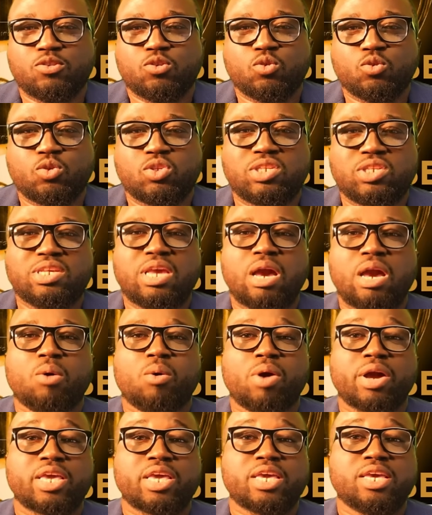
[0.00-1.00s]
to see
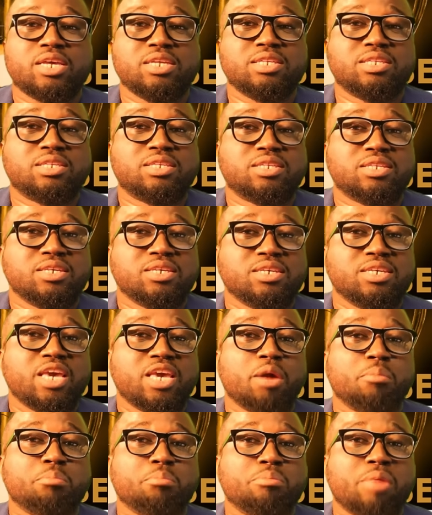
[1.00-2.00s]
our kids
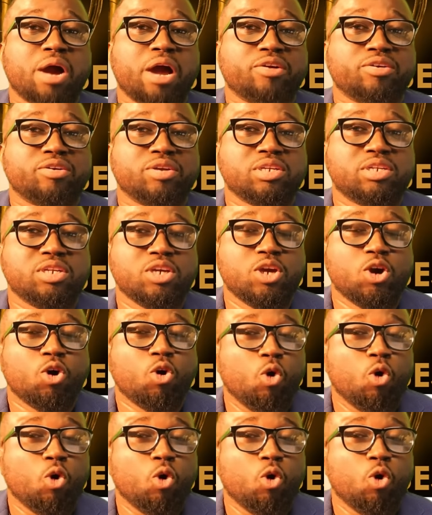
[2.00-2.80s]
get married